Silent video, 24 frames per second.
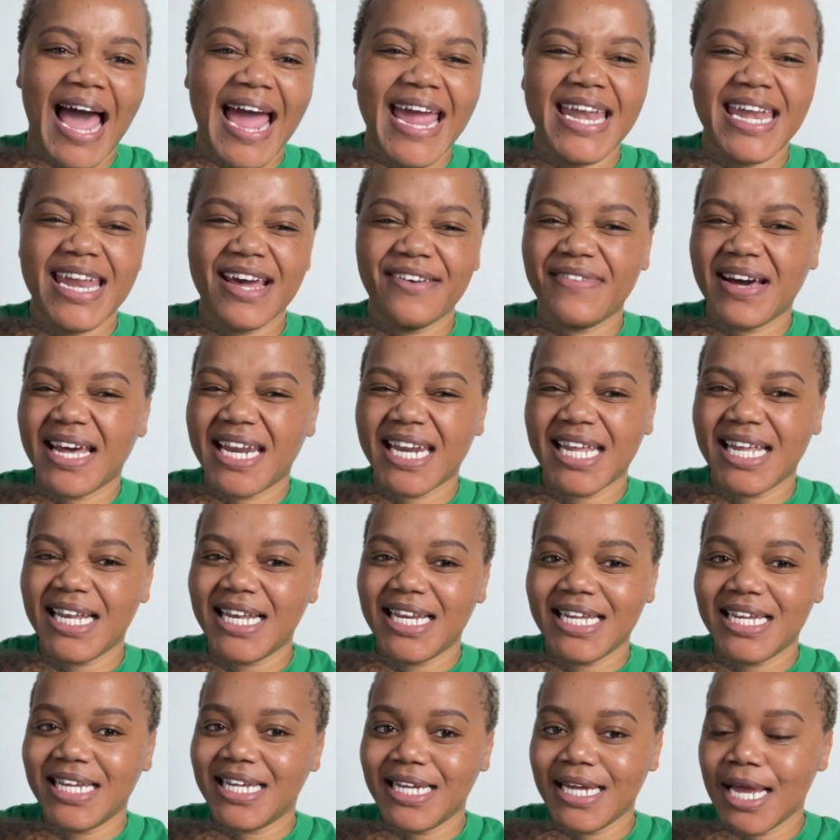I never
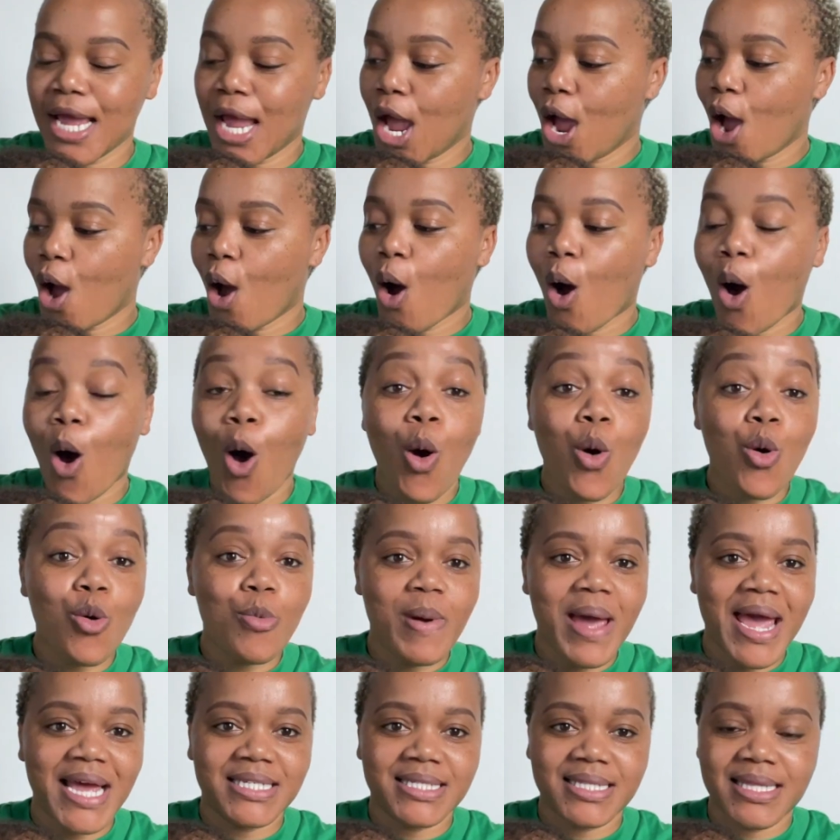really
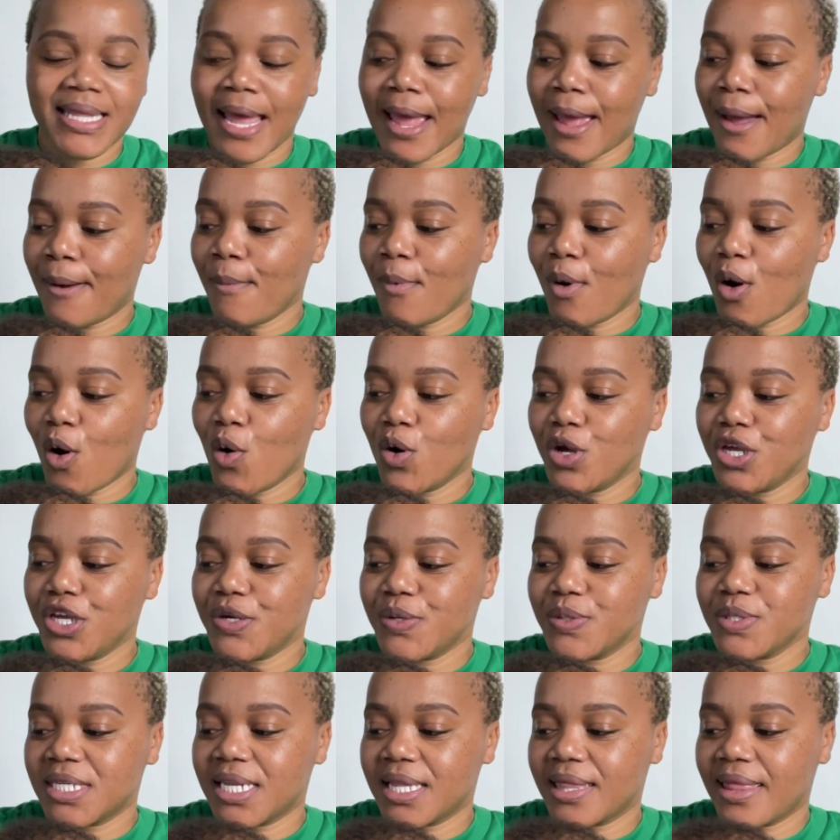opened them or
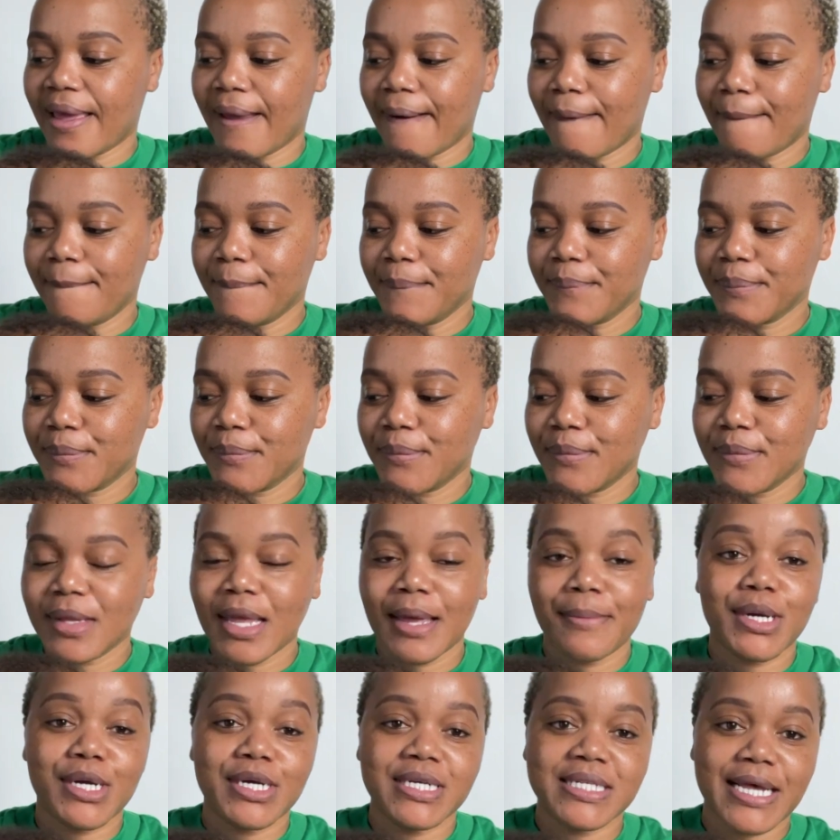used them
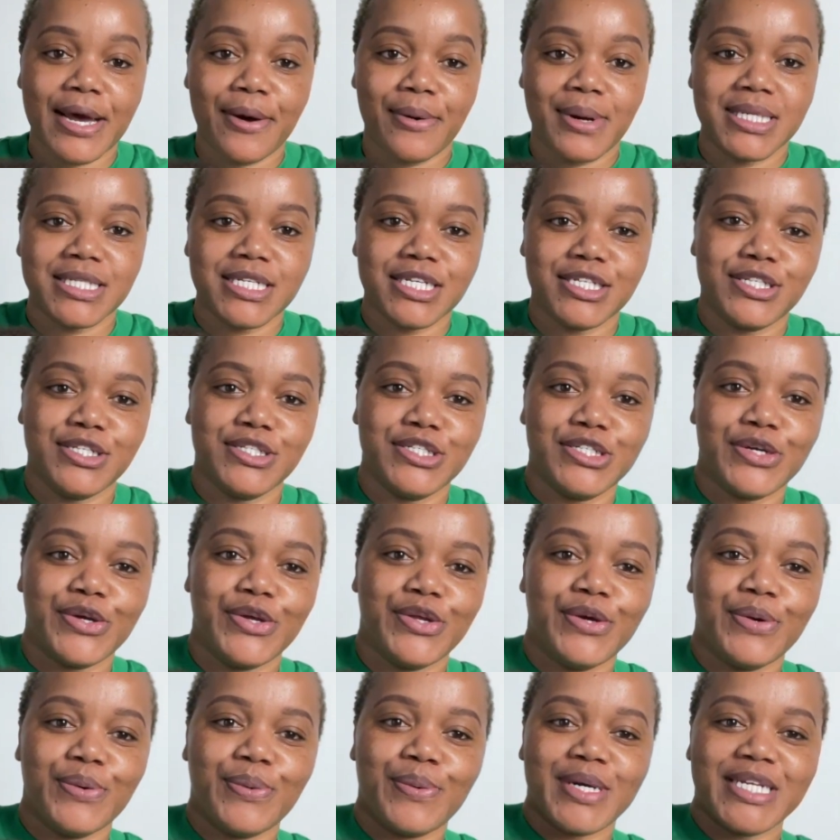because I wanted to show
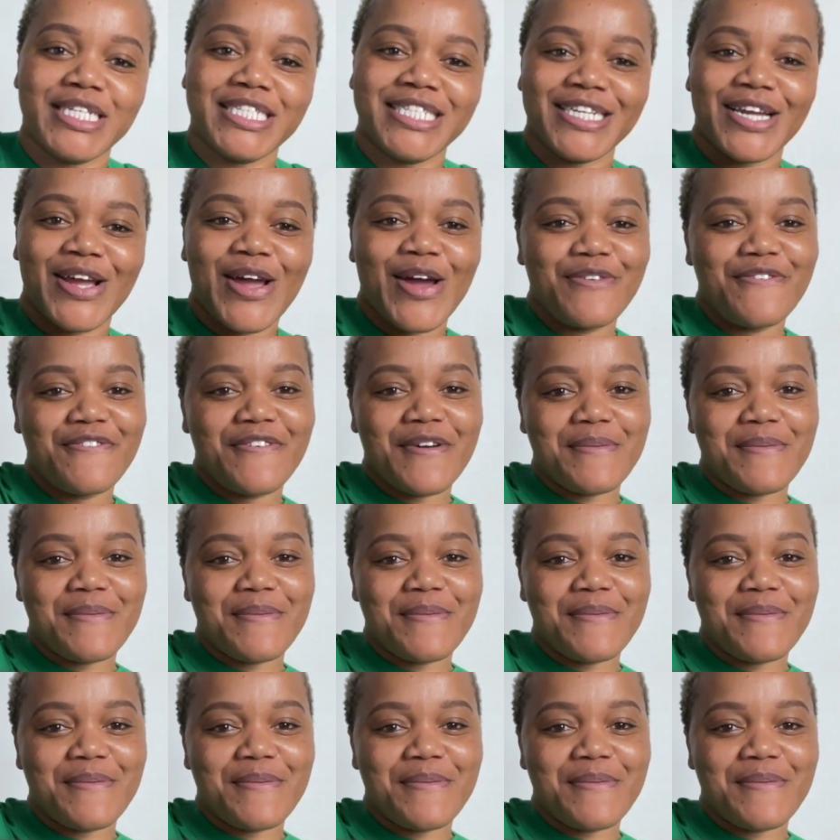you what she got for